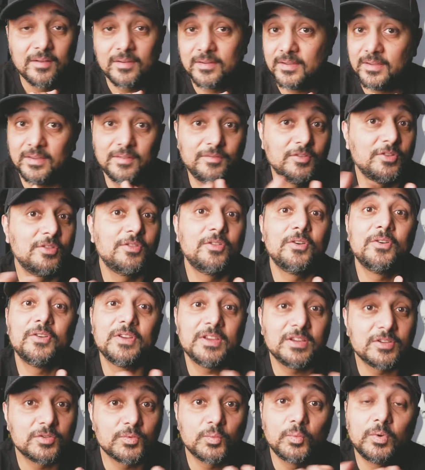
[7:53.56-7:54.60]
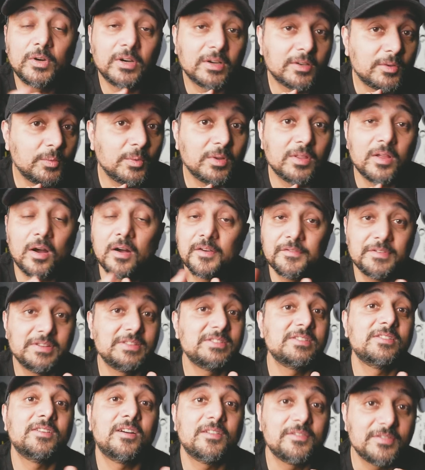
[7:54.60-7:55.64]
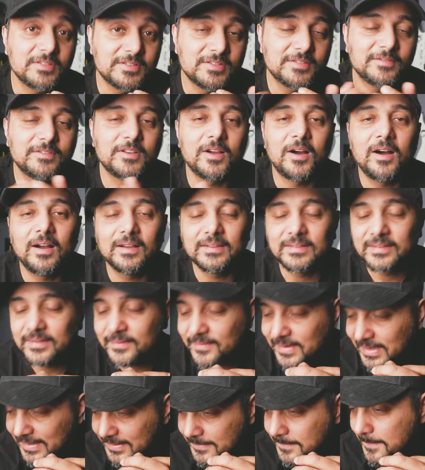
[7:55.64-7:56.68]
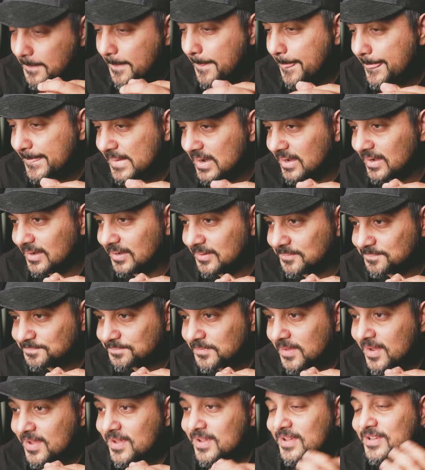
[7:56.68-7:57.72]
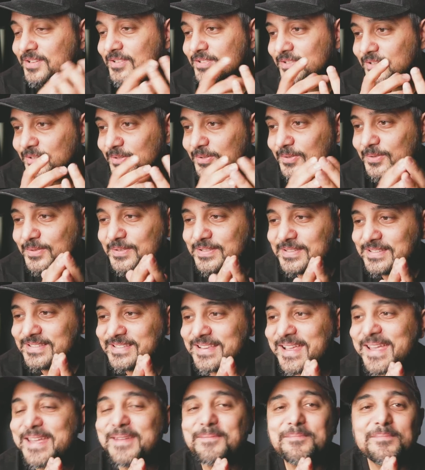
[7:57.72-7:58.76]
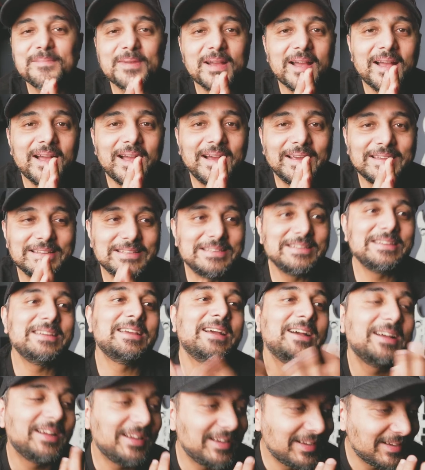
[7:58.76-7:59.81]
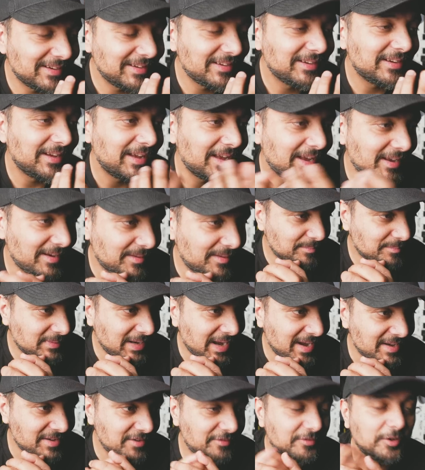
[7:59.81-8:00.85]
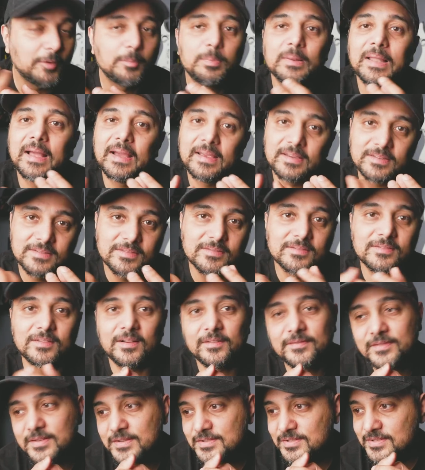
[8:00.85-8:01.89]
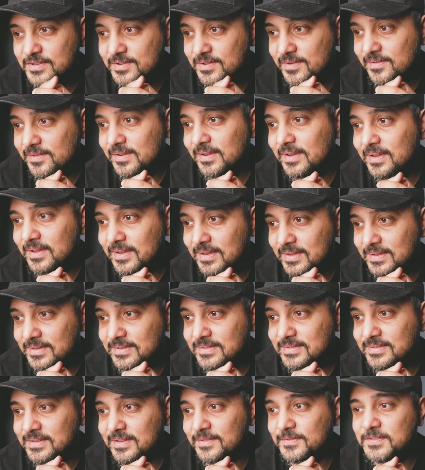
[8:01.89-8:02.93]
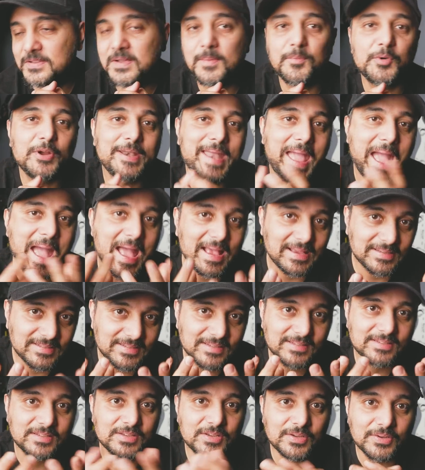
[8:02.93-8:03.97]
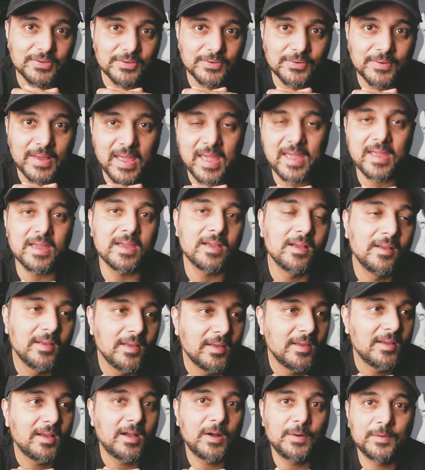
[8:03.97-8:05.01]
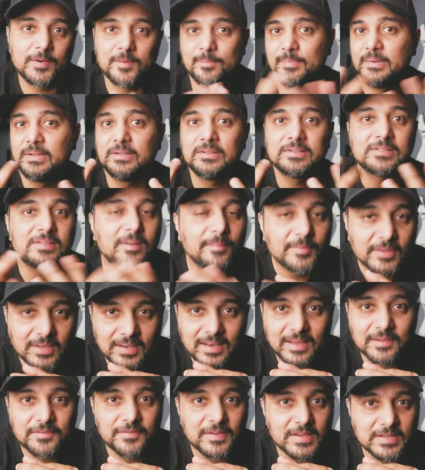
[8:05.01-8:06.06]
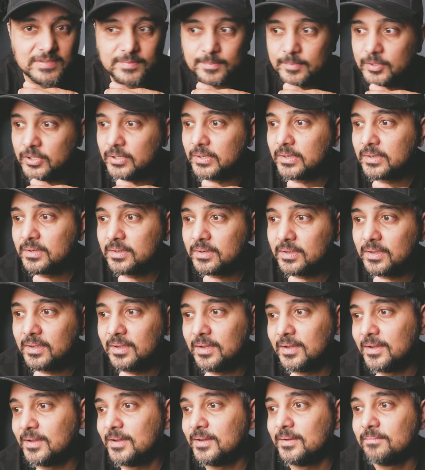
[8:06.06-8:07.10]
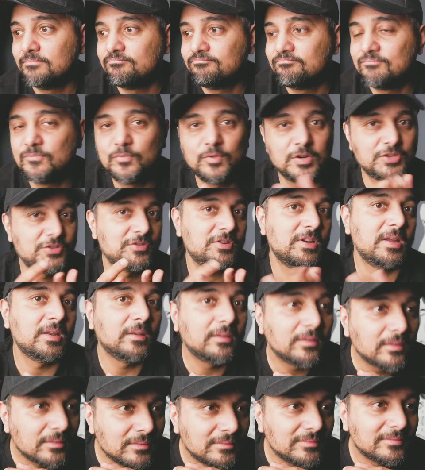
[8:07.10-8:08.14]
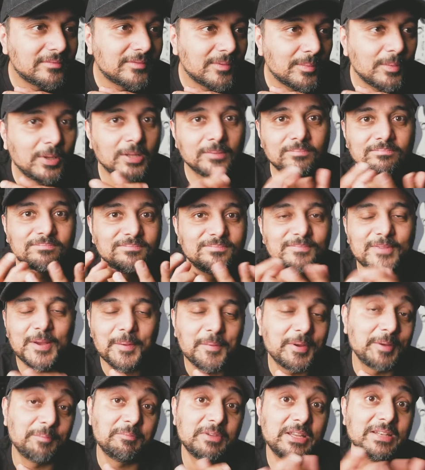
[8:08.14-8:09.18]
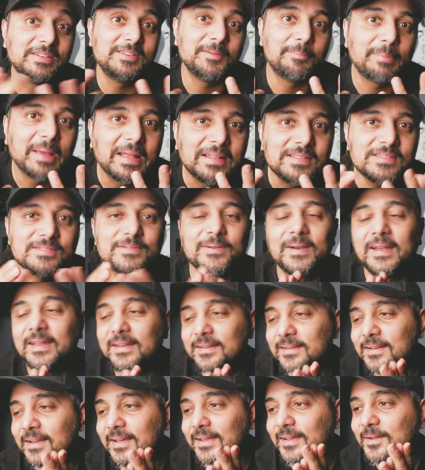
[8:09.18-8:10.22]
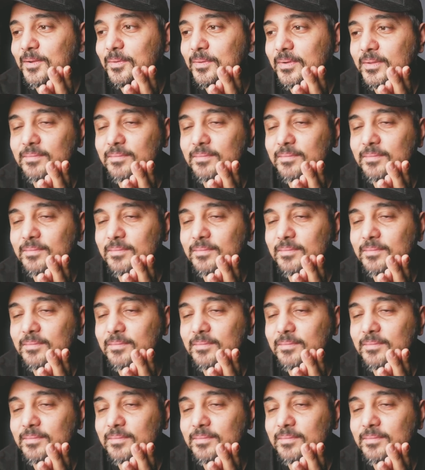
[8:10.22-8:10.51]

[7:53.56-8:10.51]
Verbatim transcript: even though he's worked with hundreds and hundreds of dogs, right? Um, so same idea I kind of applies to software engineering is if someone asks you, hey, I want to build something like Facebook, uh, what should I do? Well, it depends, right? Like,